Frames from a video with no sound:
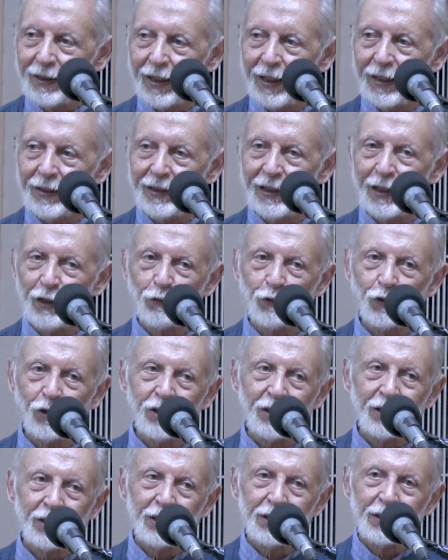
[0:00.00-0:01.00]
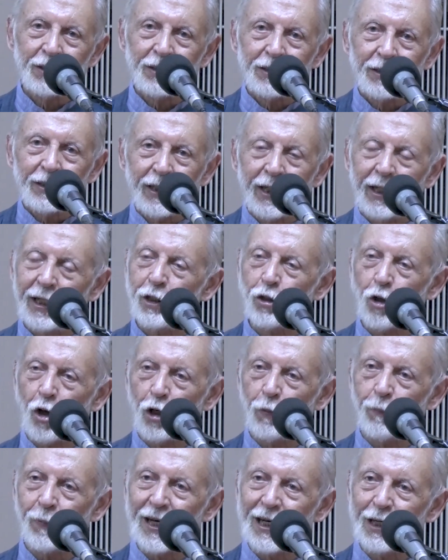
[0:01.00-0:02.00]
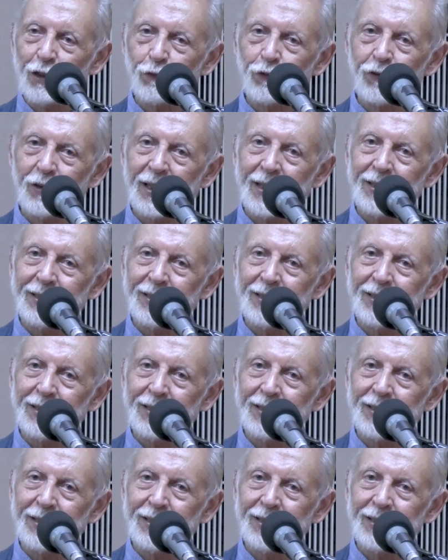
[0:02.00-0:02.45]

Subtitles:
and therefore it is all powerful,